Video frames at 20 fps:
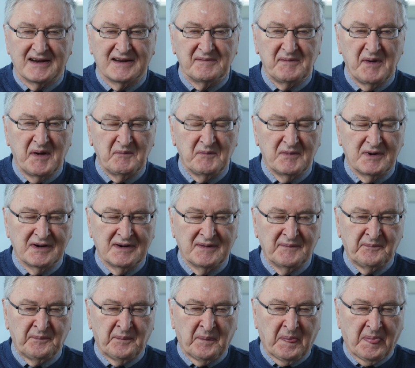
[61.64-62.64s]
I remember
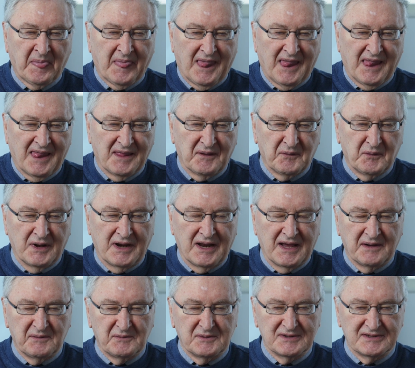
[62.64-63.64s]
when
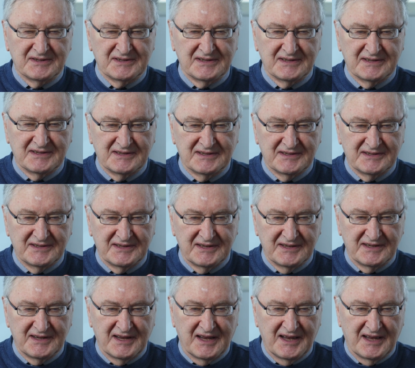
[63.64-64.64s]
I was
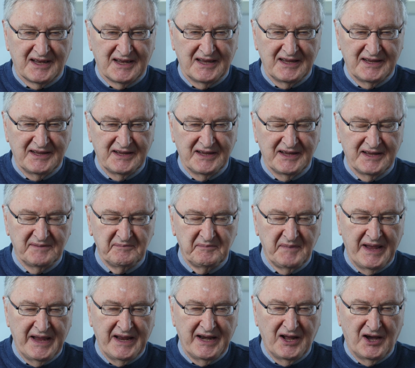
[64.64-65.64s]
in the
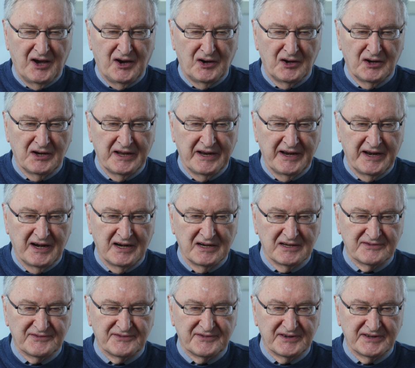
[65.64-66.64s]
main hall in
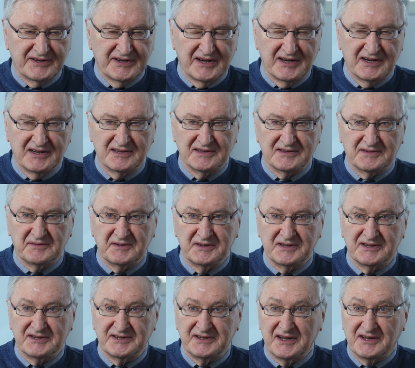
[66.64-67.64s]
Earlsford Terrace,
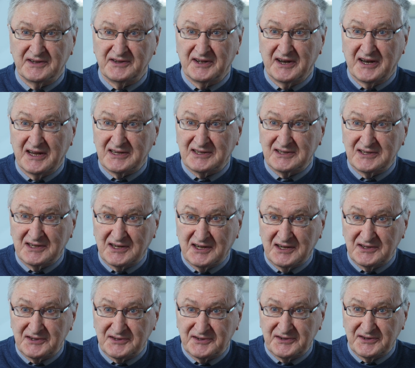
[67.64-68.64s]
which is now the National
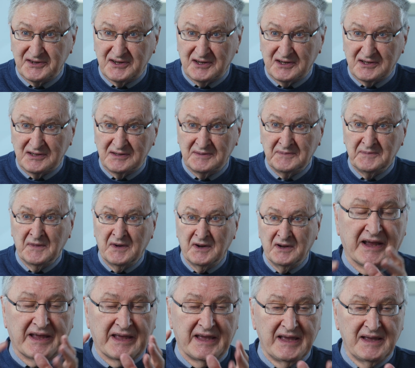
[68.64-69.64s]
Concert Hall,
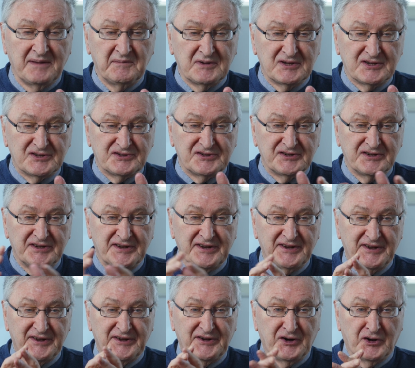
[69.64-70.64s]
I came and stood
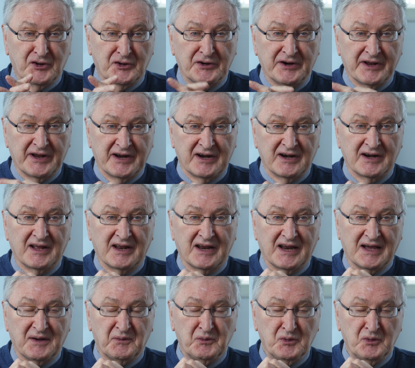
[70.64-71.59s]
in the door there and I